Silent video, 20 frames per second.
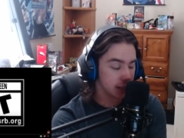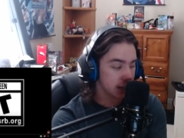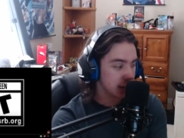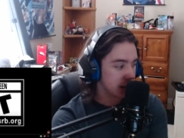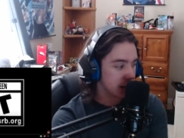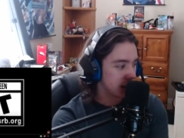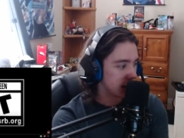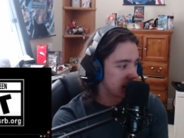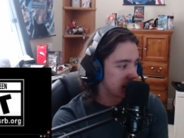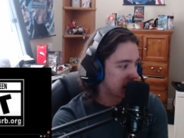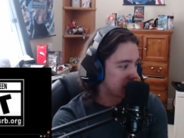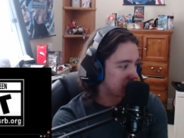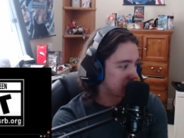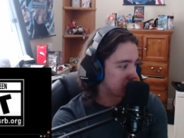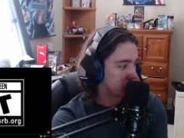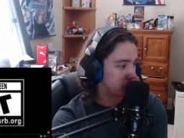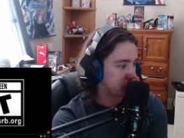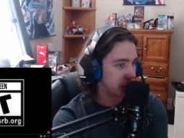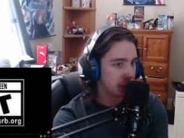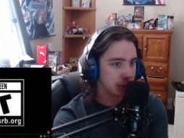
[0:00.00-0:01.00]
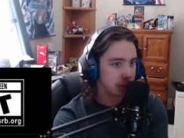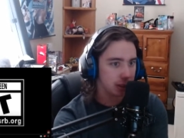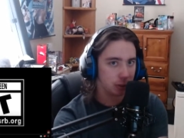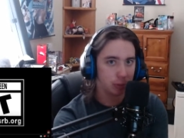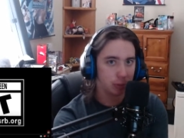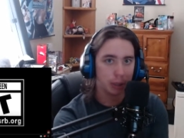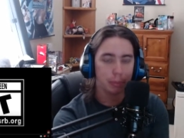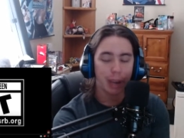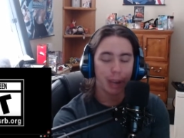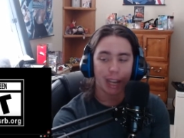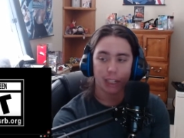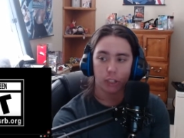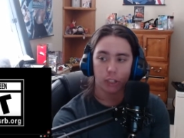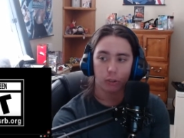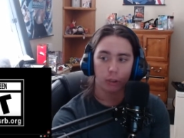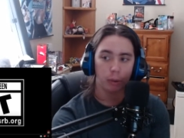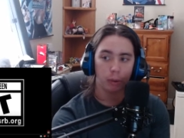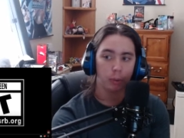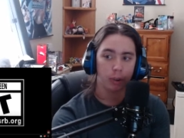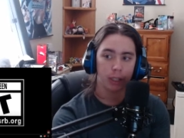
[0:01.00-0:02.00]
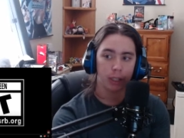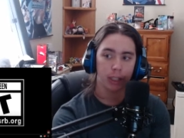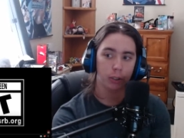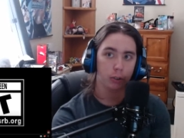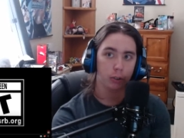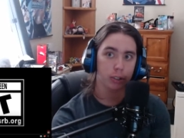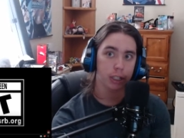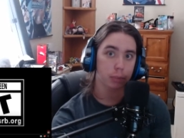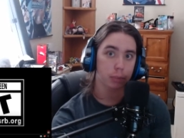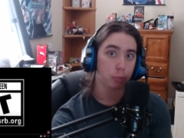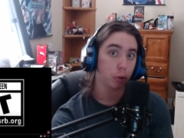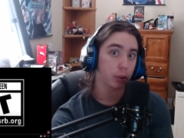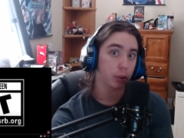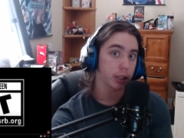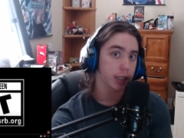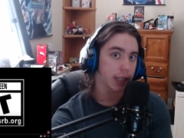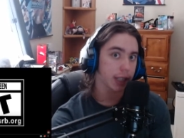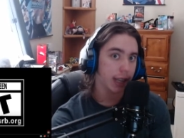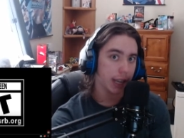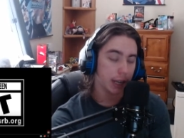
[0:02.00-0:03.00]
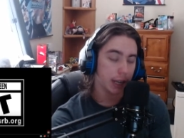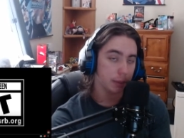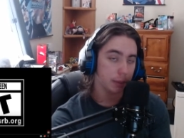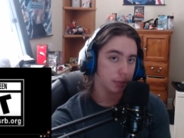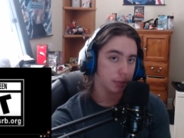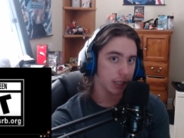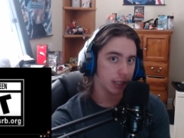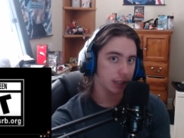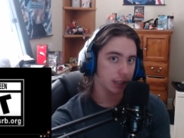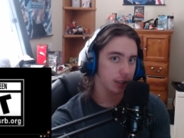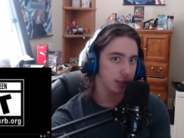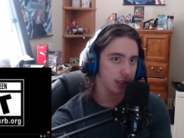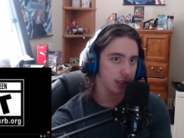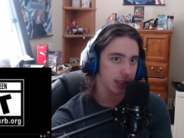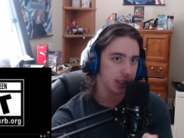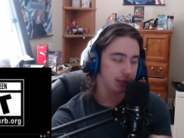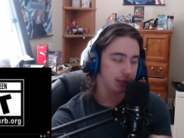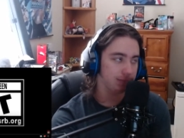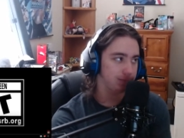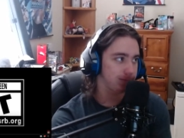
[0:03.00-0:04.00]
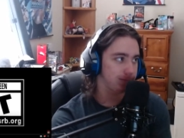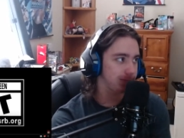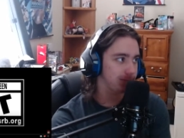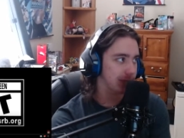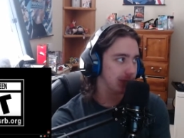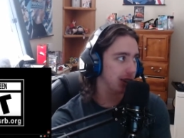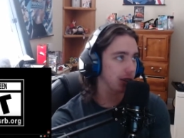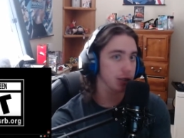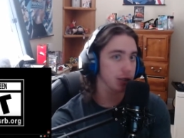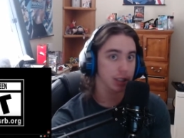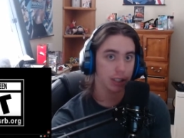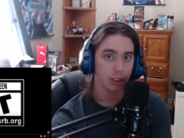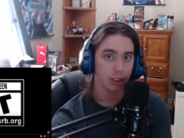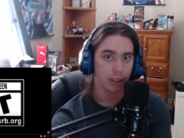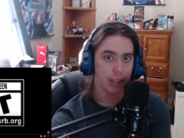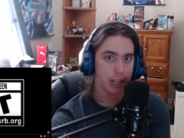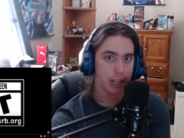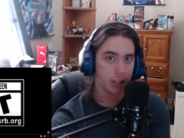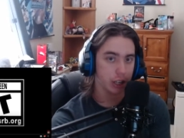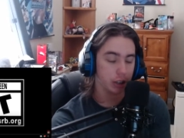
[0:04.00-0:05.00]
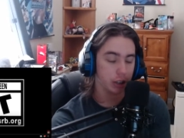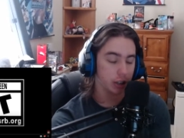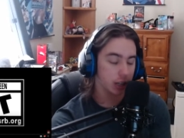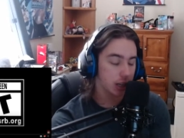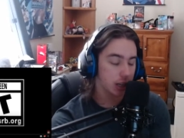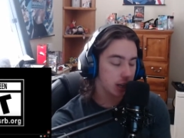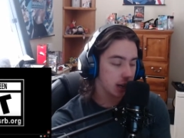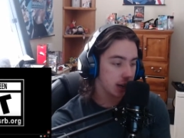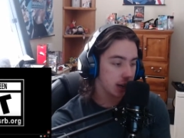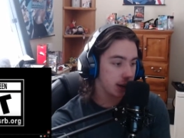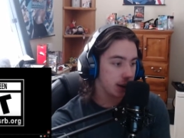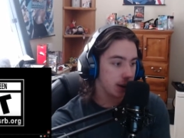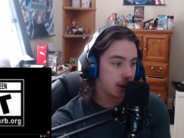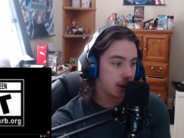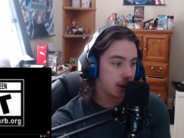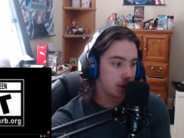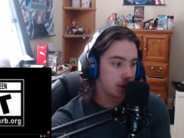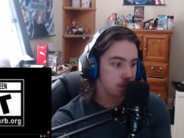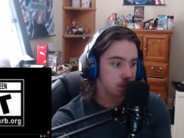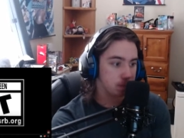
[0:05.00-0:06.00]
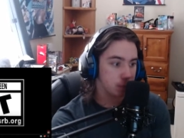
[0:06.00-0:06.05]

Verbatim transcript: Or maybe they're remastering one of the old sports games, and then they're like, I don't know, it's a little edgier. But